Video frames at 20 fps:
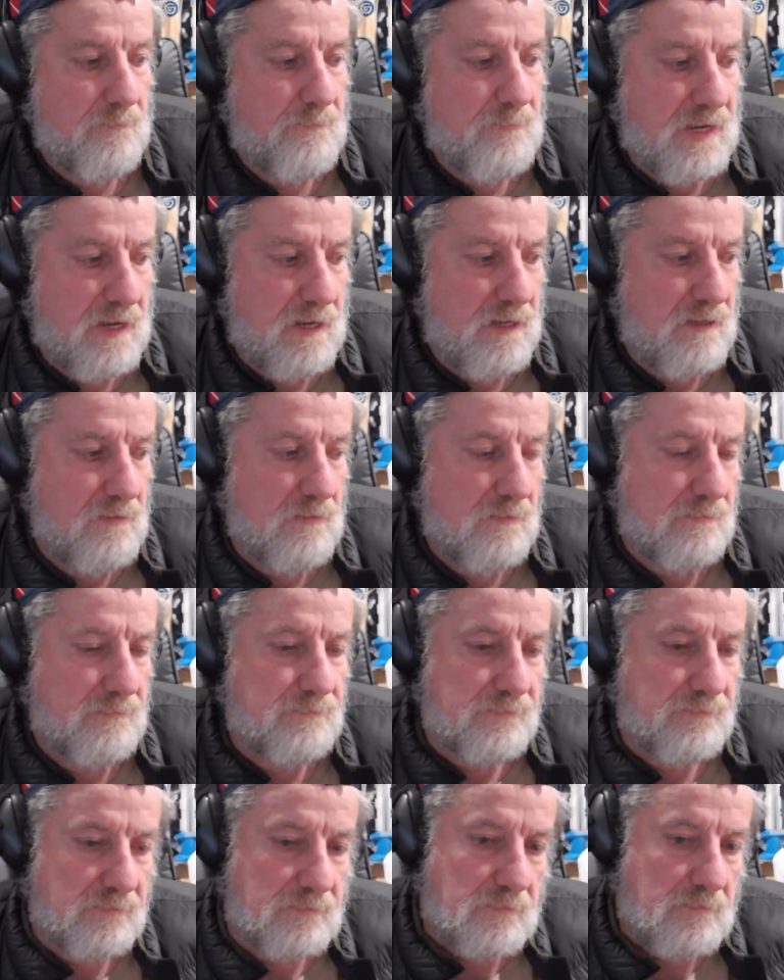But
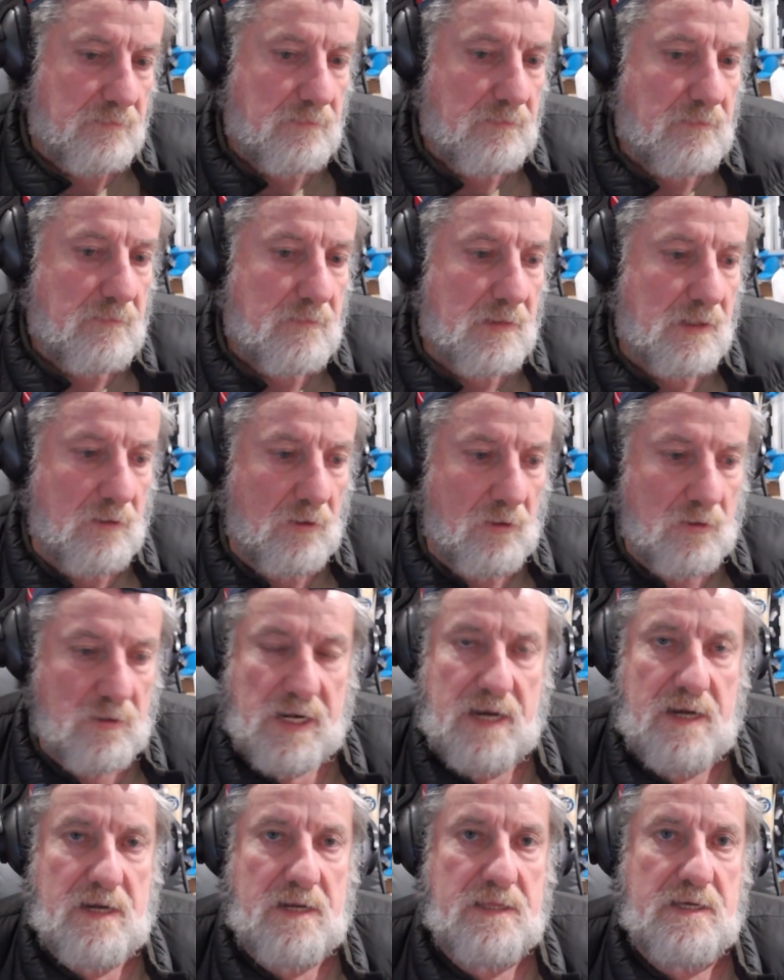look
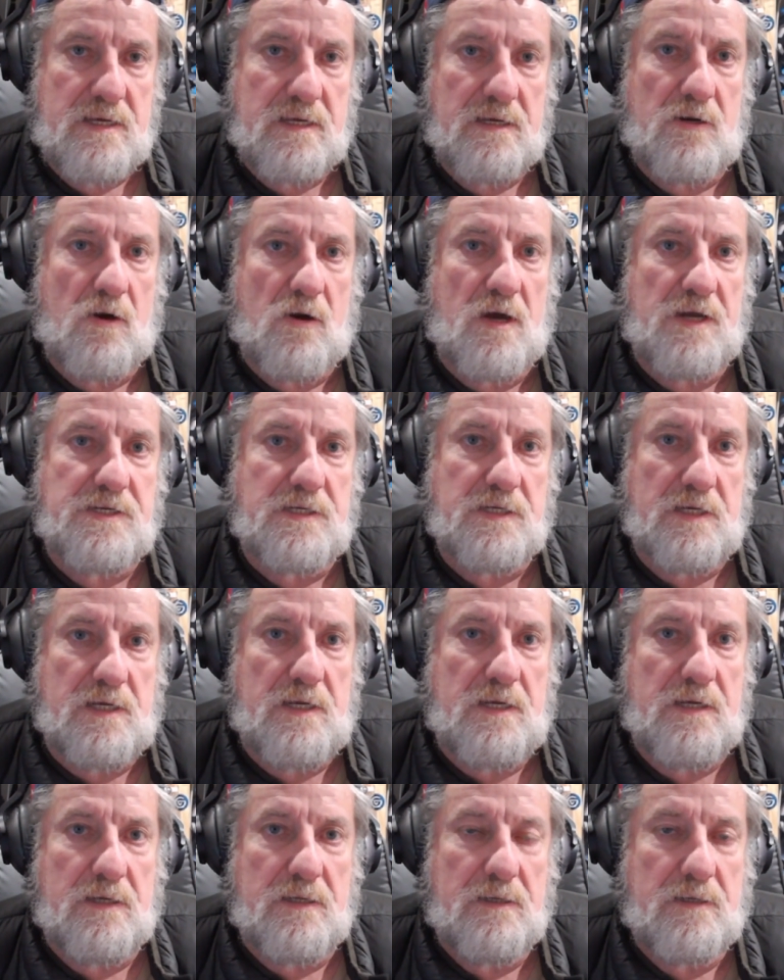at anything in
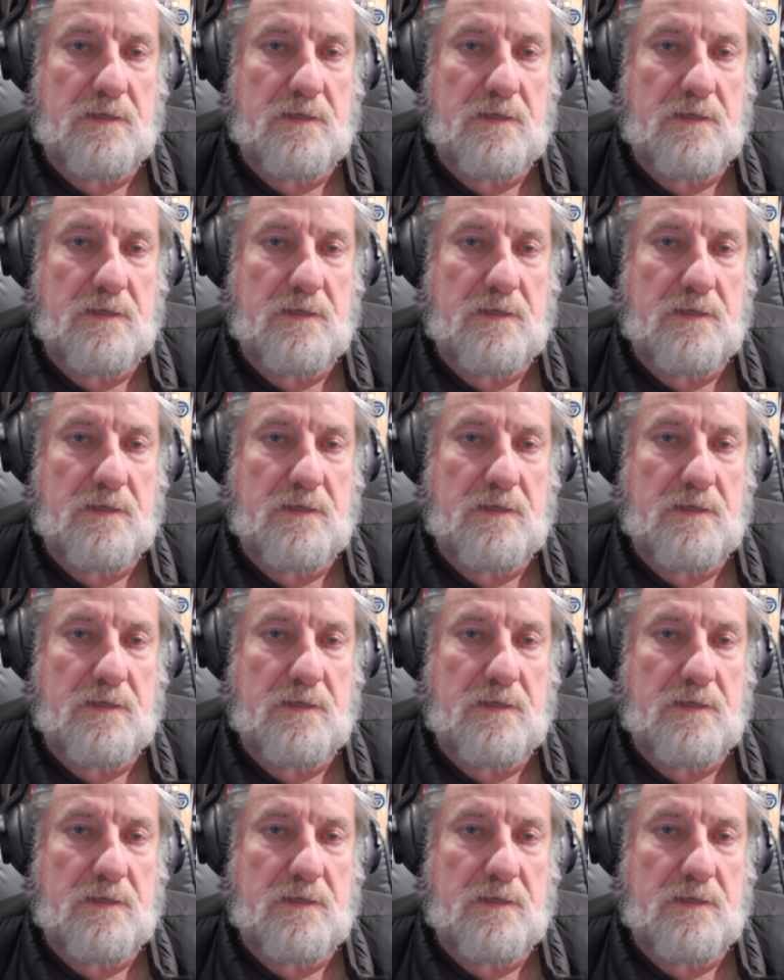IT,